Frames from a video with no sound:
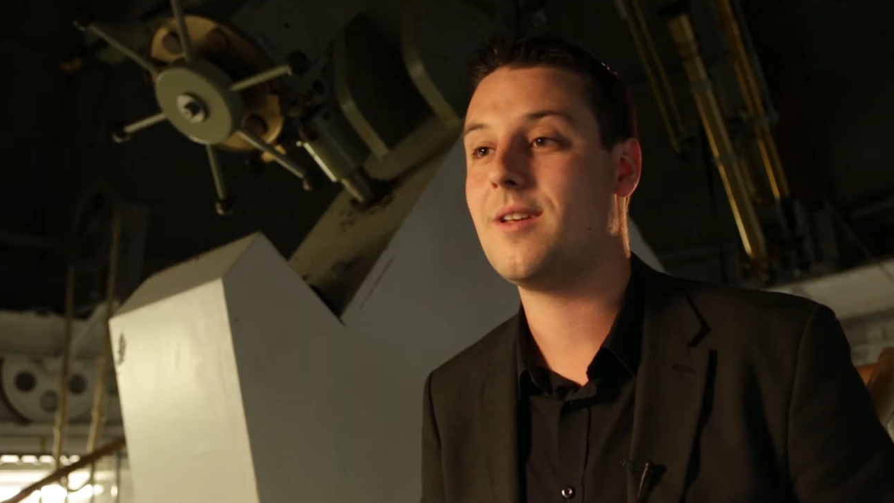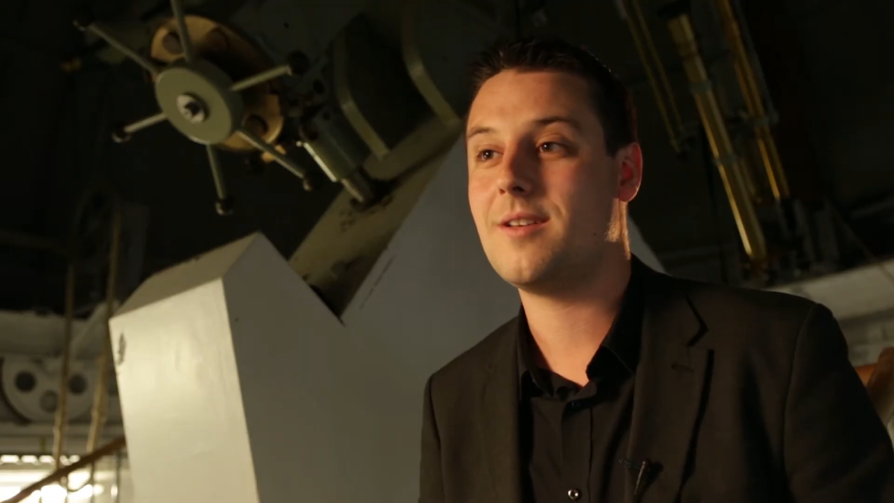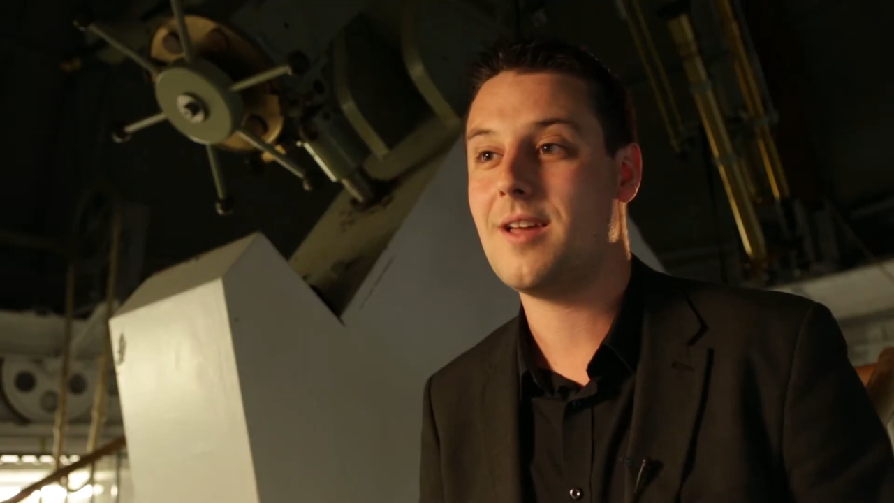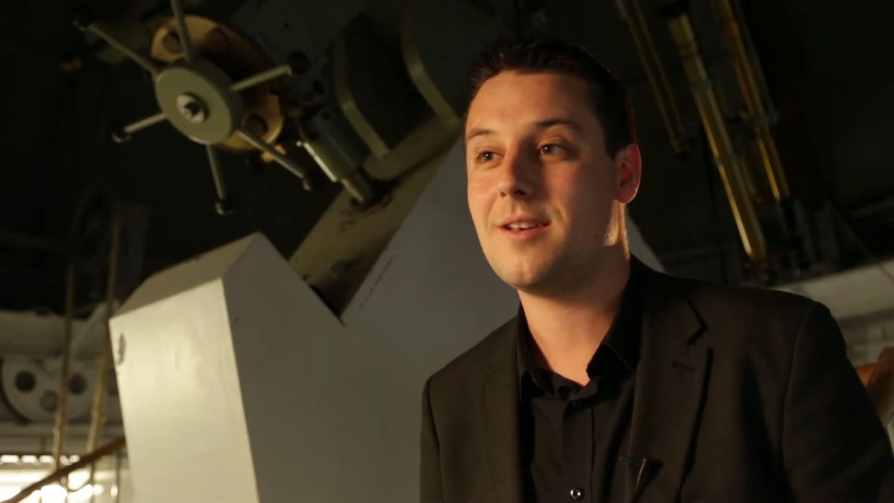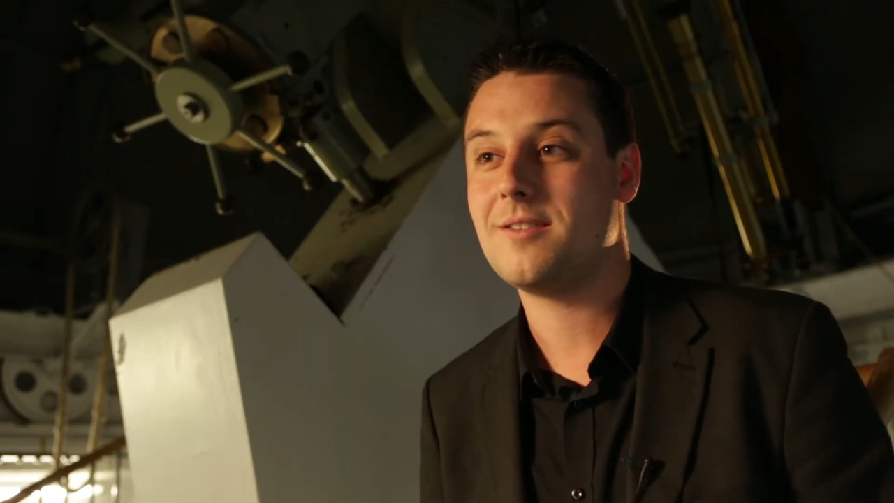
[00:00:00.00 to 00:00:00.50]

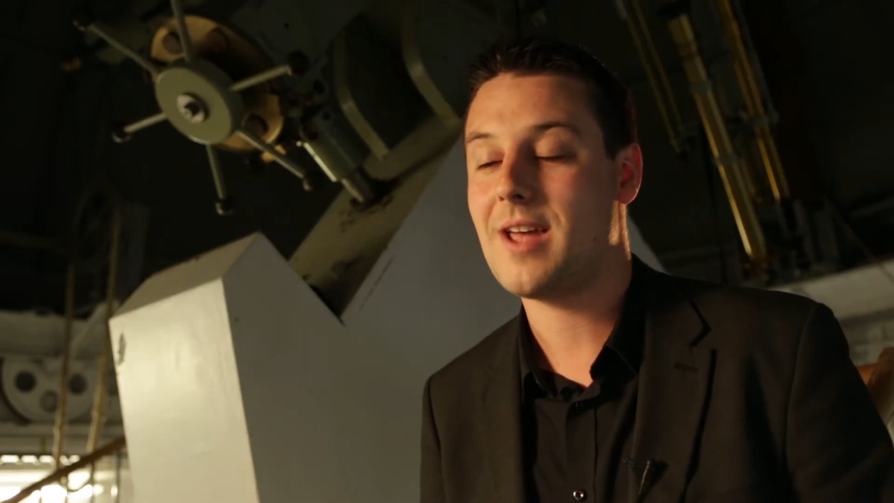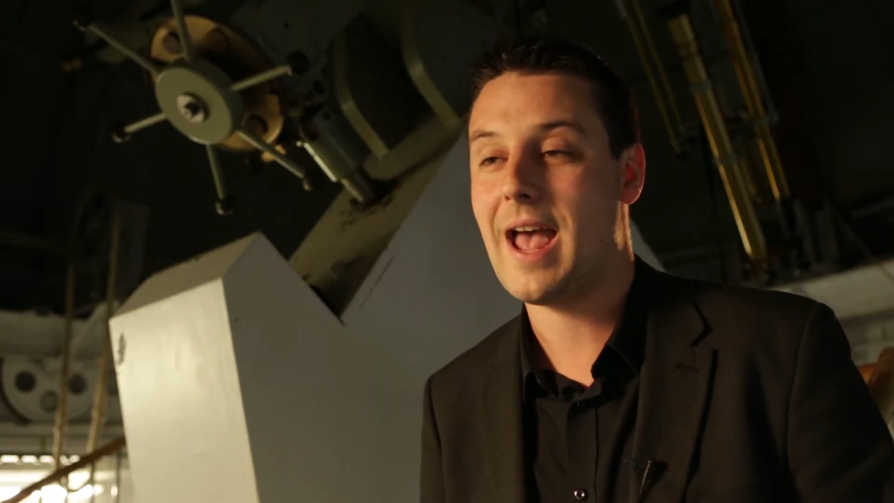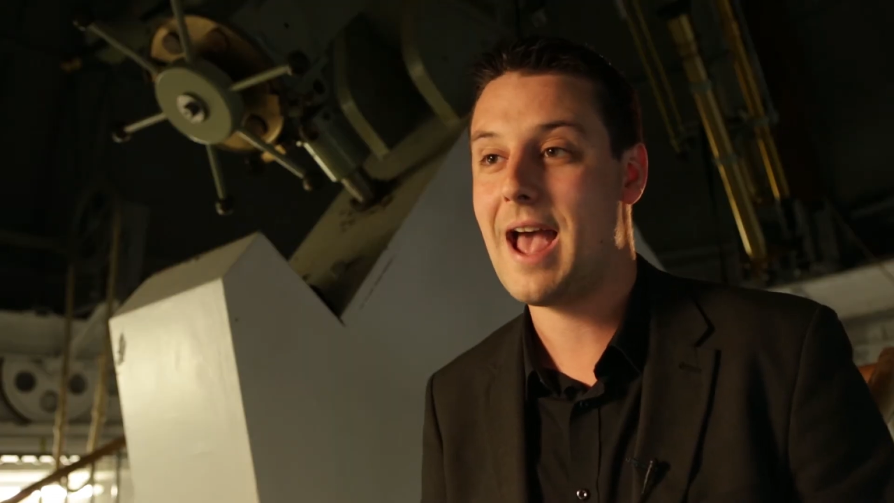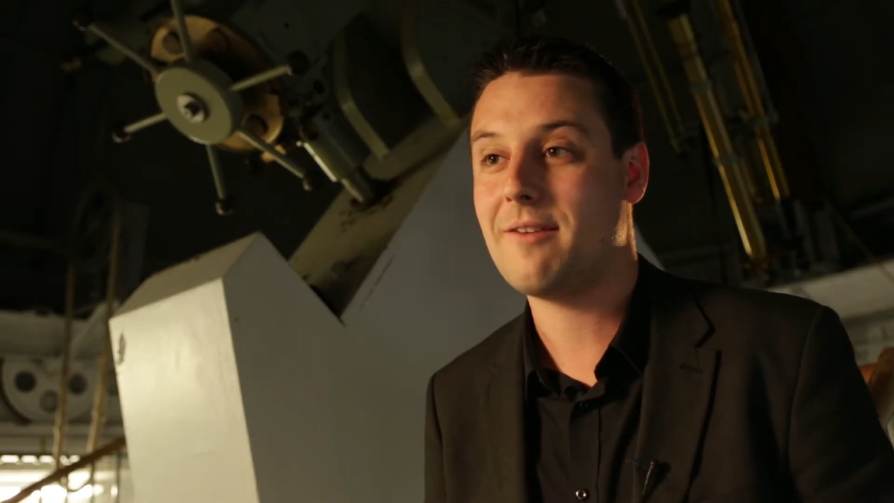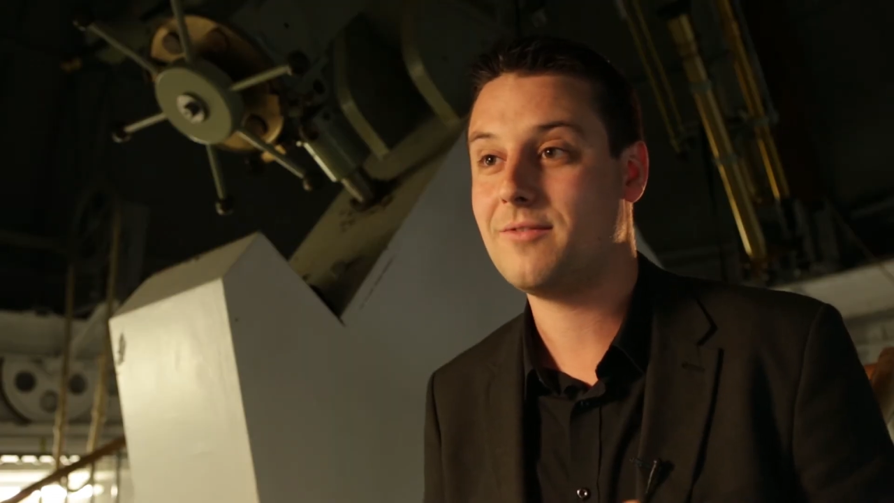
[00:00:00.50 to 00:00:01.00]
and
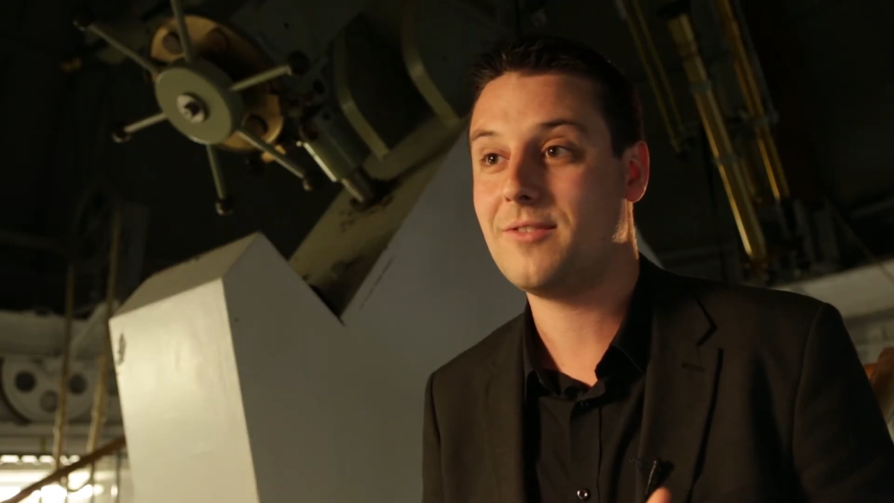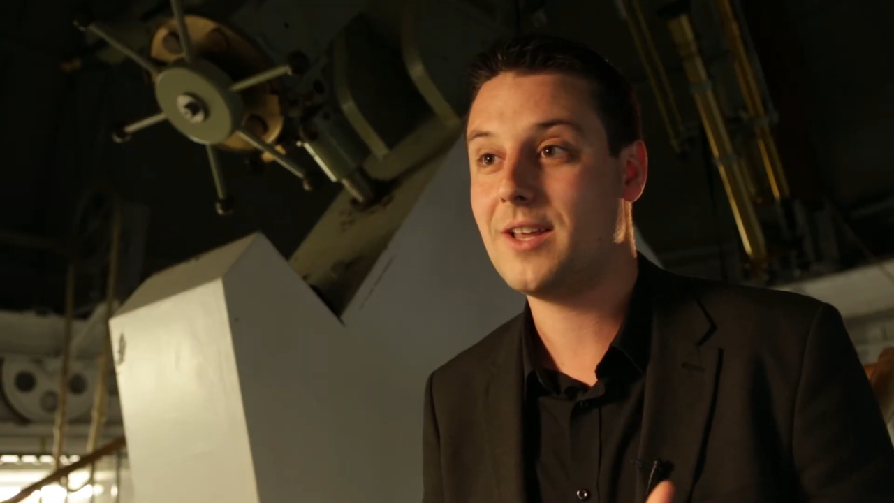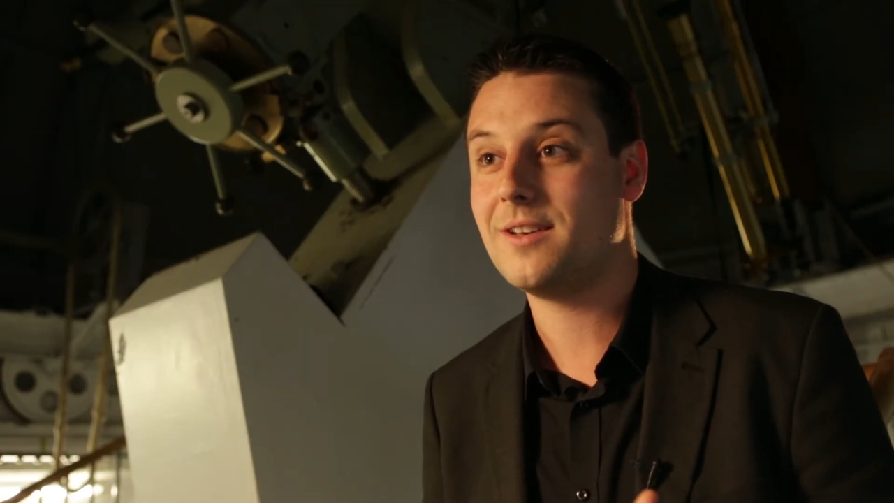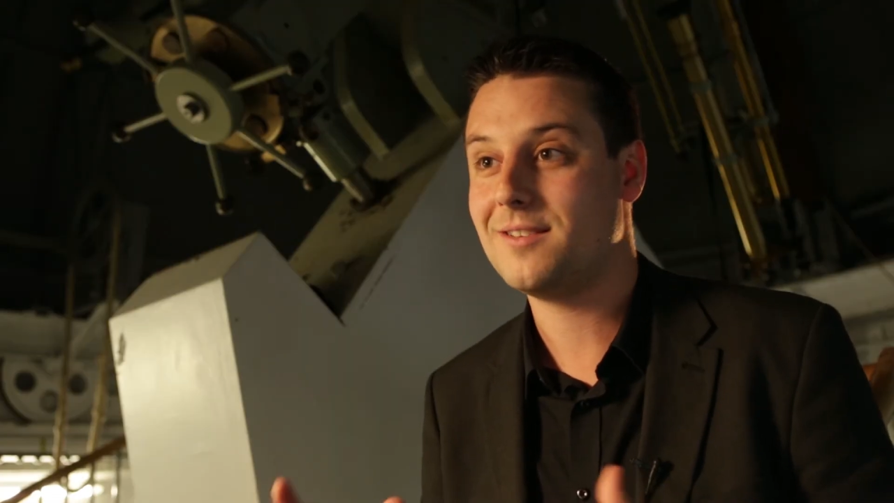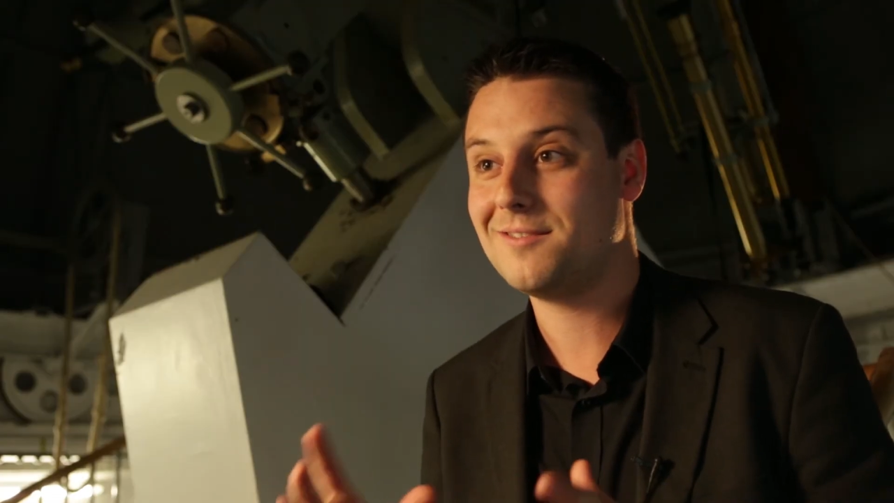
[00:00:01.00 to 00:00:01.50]
have
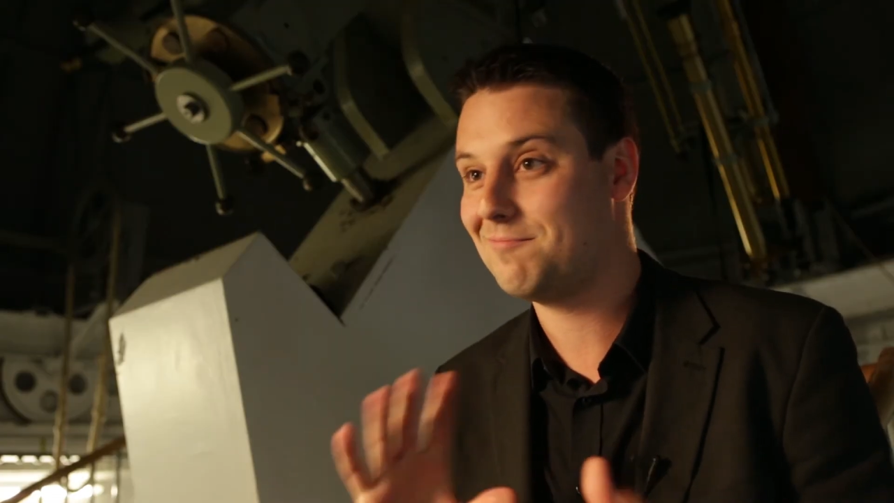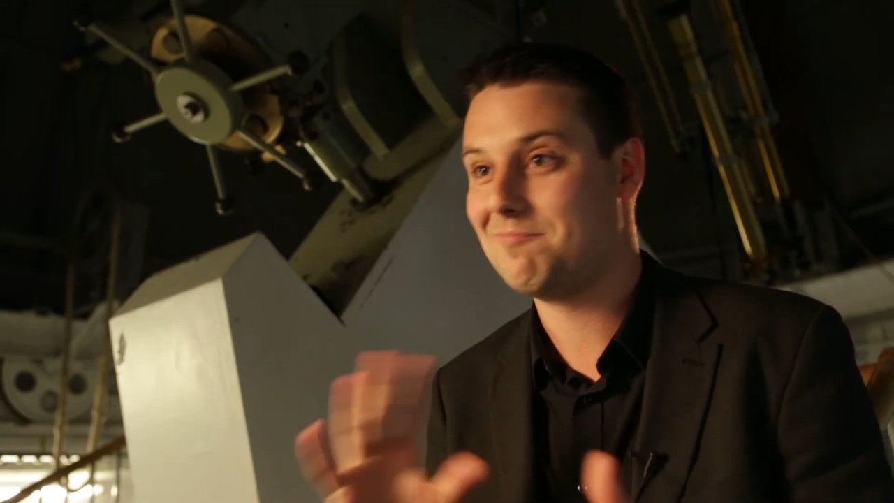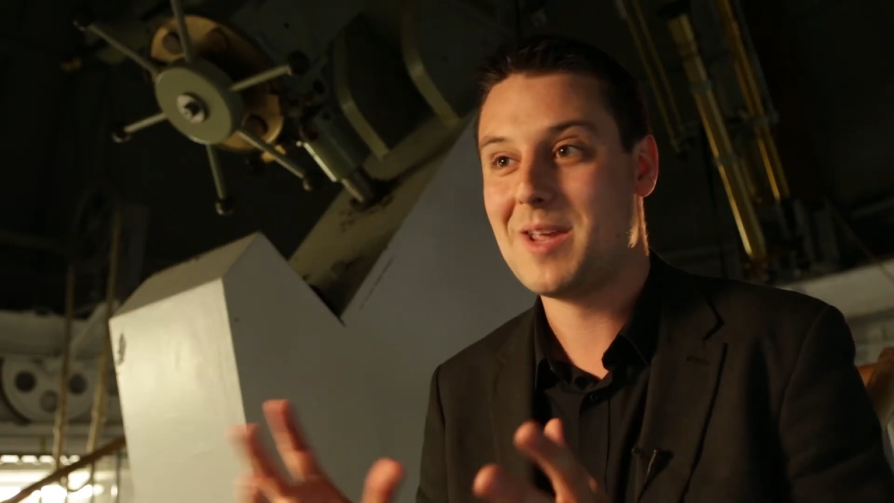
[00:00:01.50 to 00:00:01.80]
fun and